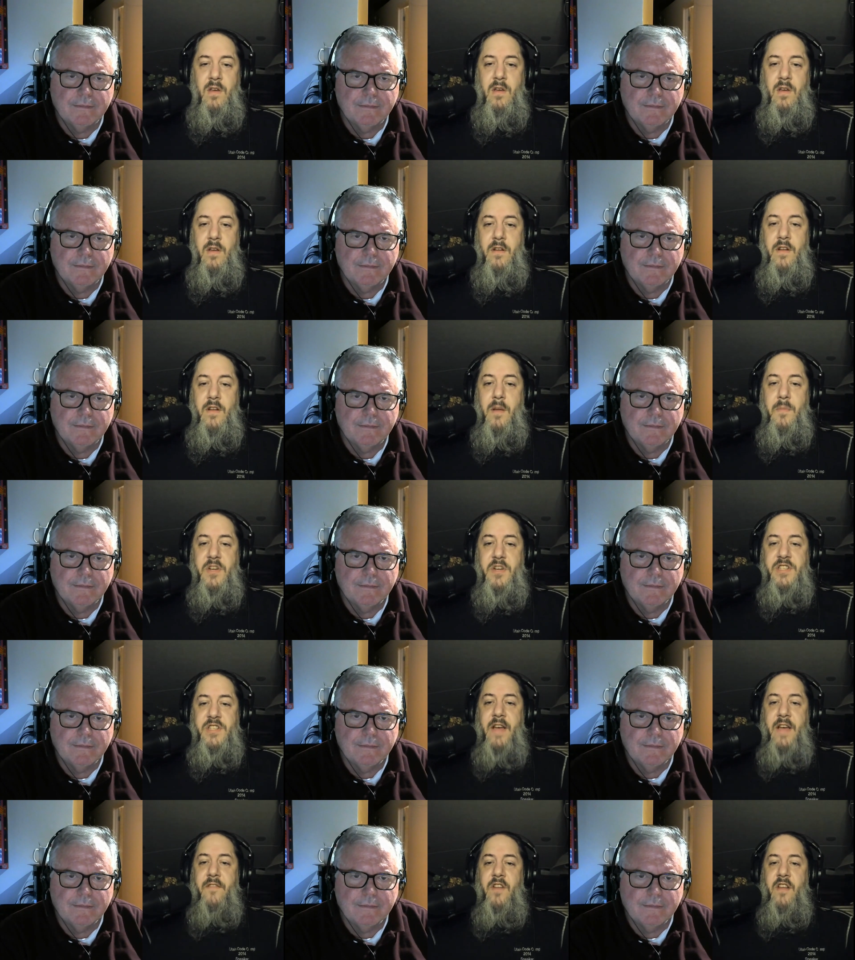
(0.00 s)
Speaker 1: Number
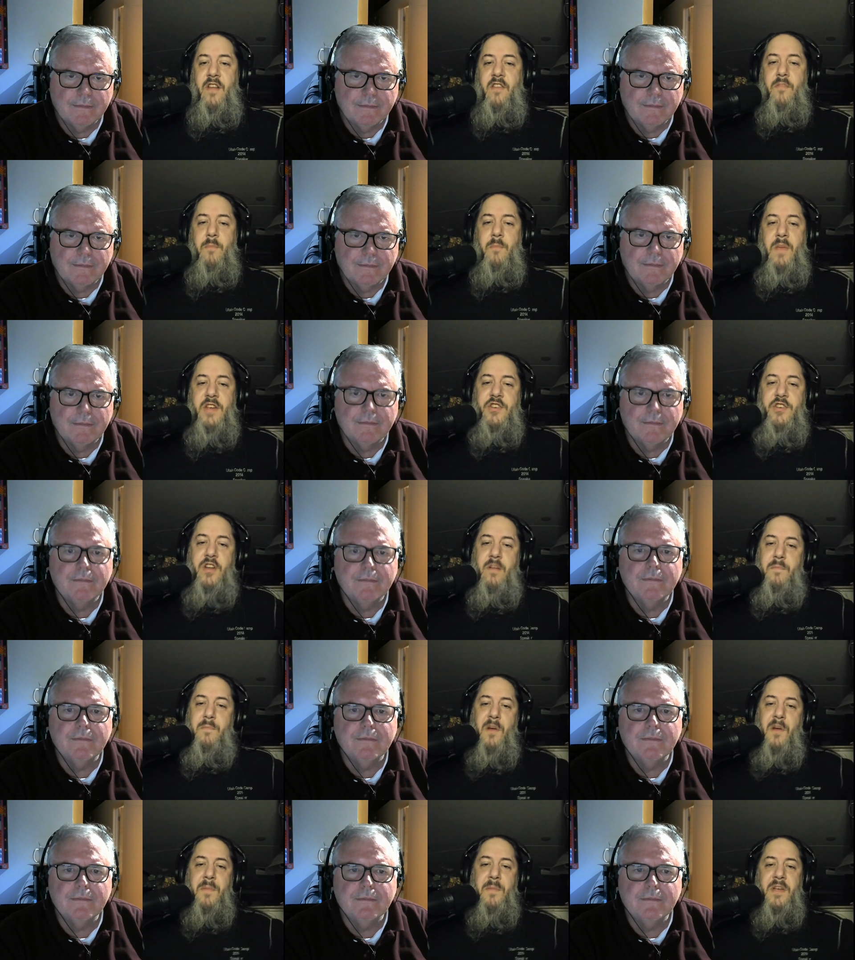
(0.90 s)
seven is mission
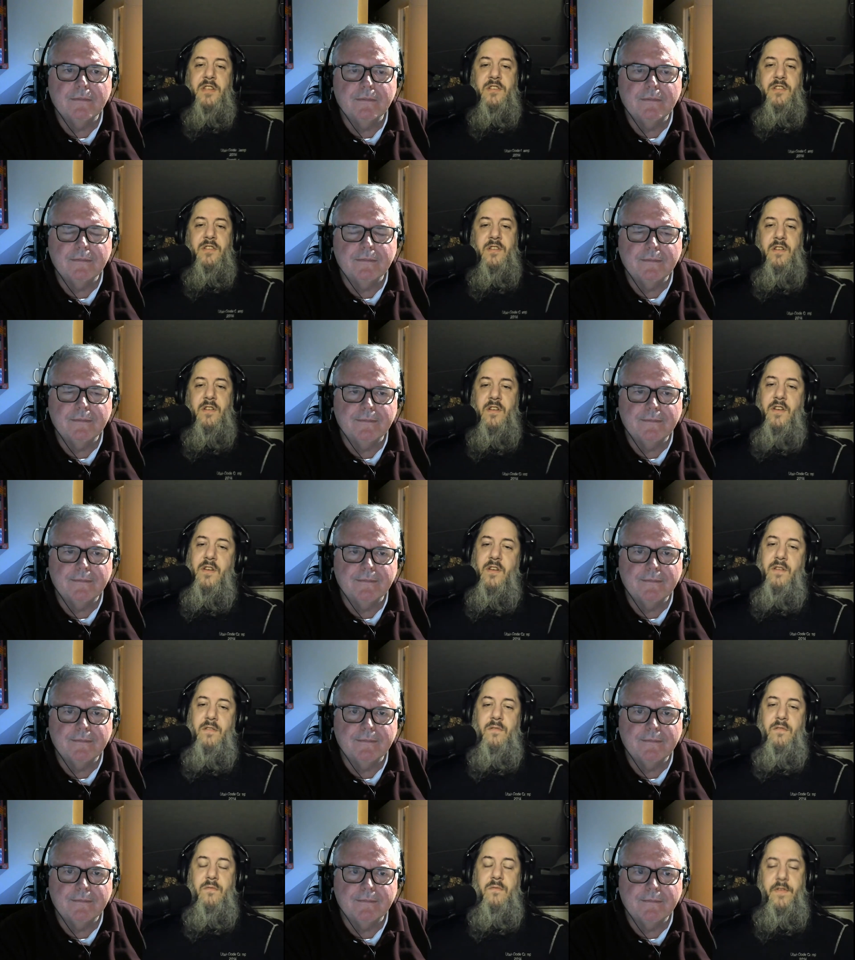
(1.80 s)
and purpose.
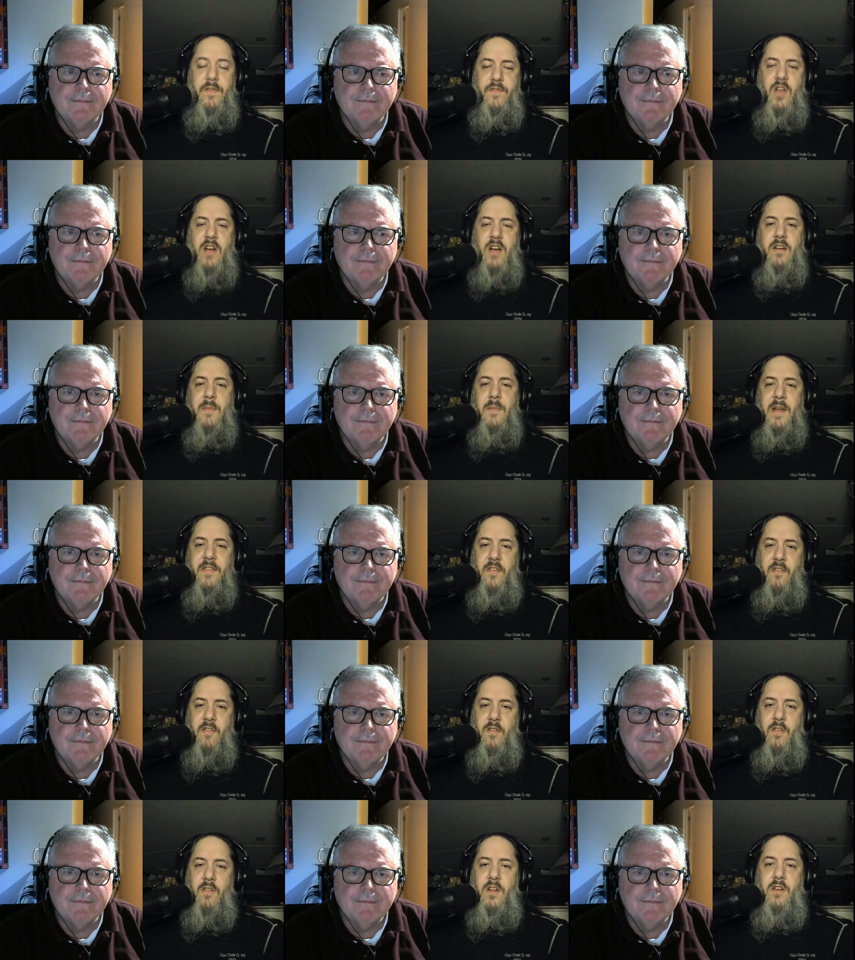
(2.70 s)
We've talked about
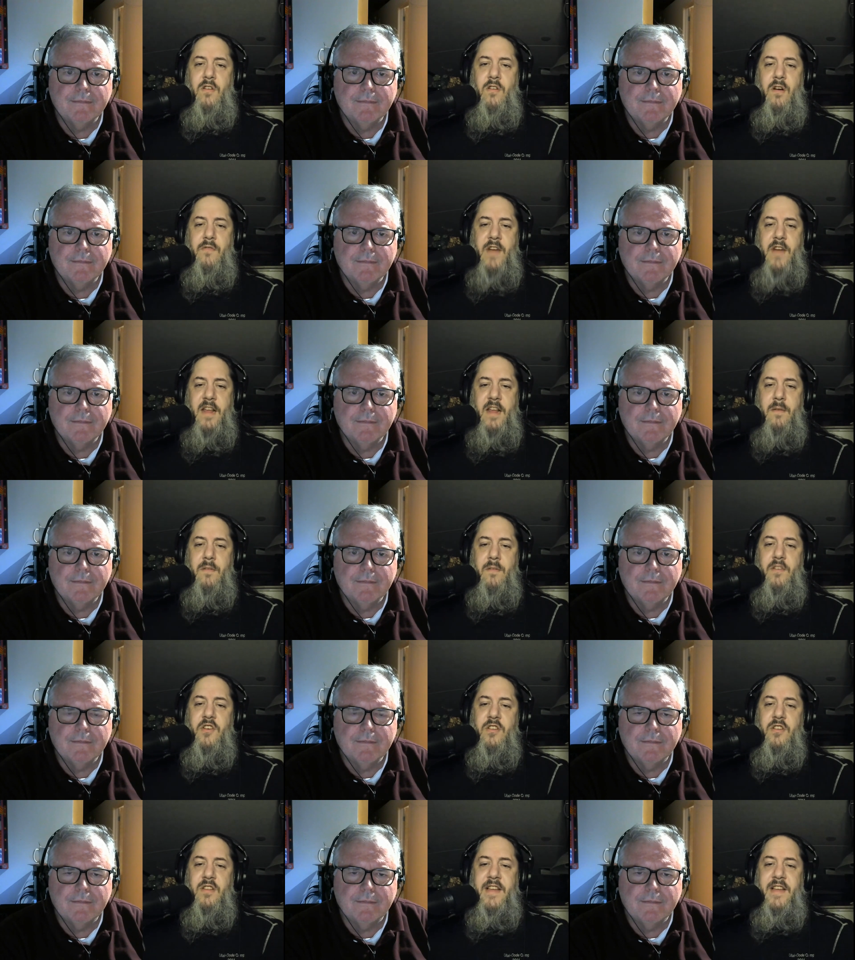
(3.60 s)
this a little already.
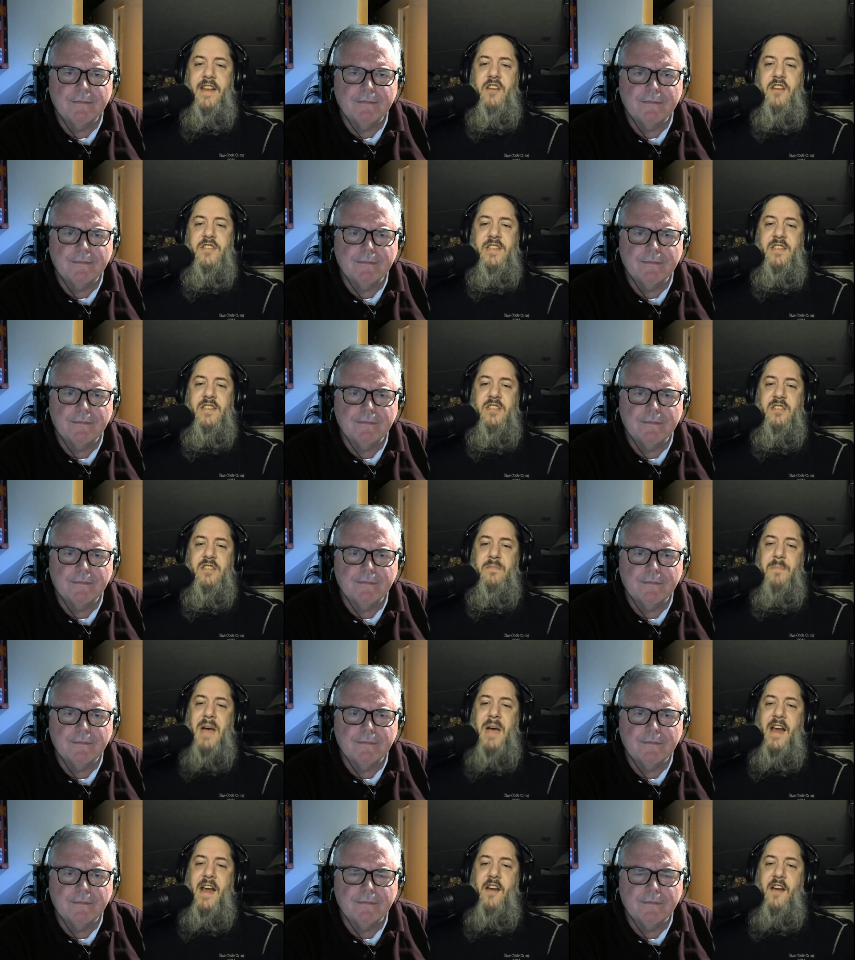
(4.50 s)
Good leaders
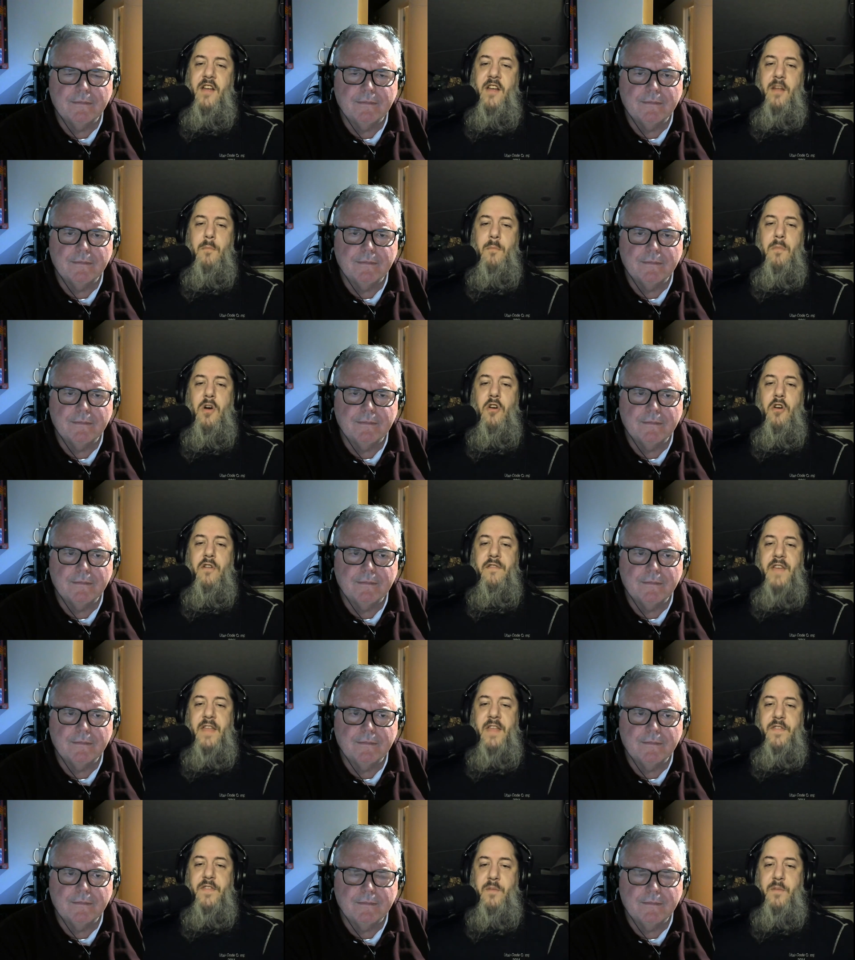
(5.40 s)
inspire and
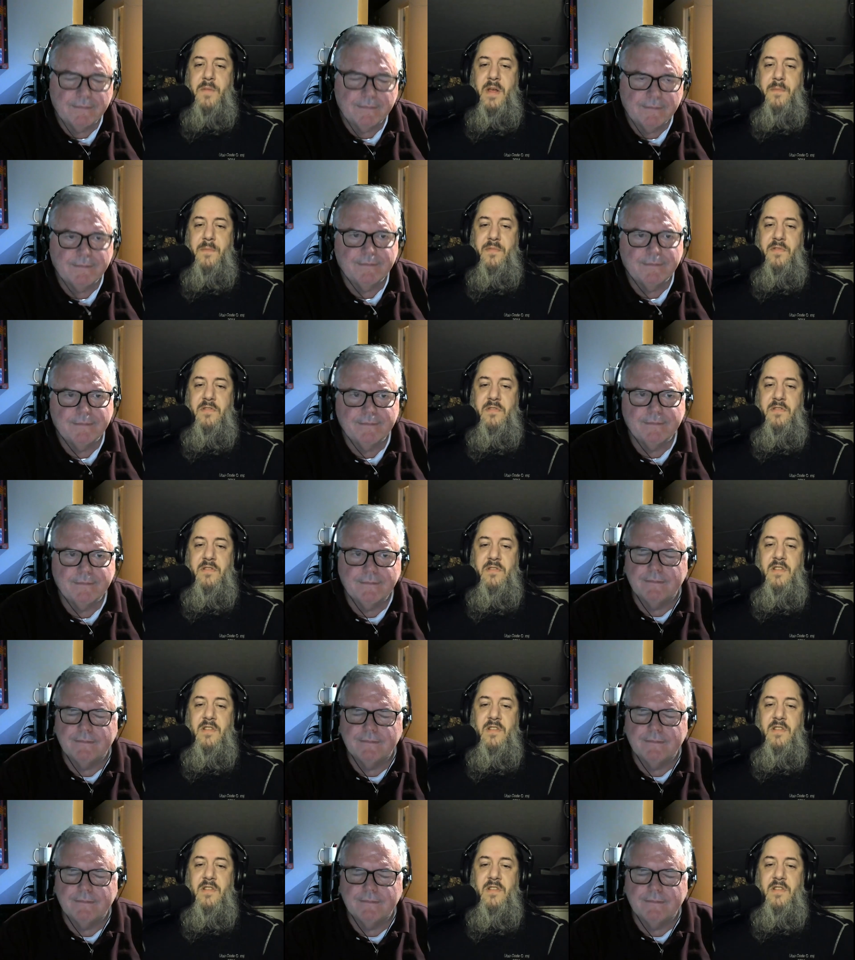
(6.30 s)
motivate their people.